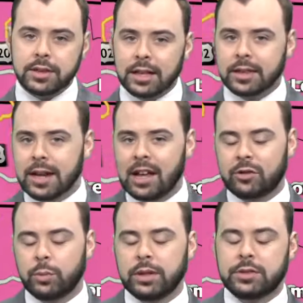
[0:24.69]
that the
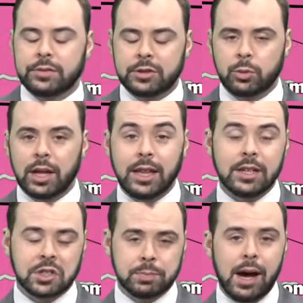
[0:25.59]
National Weather Service will likely
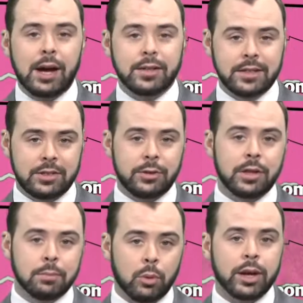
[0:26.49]
expire this during
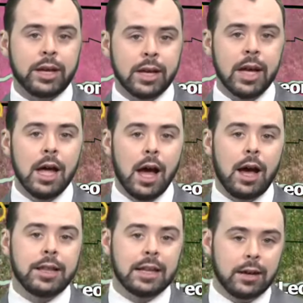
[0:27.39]
the morning.
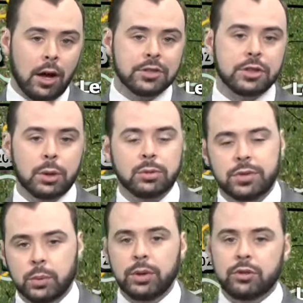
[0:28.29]
Uh, that also goes
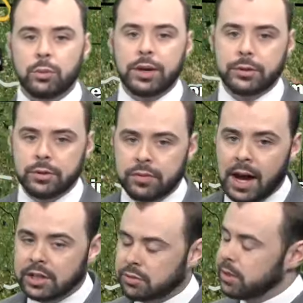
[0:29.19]
for the winter weather
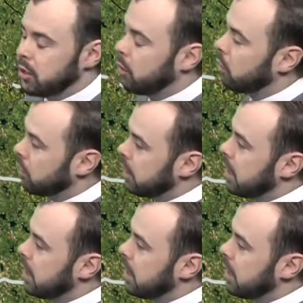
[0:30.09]
advisory currently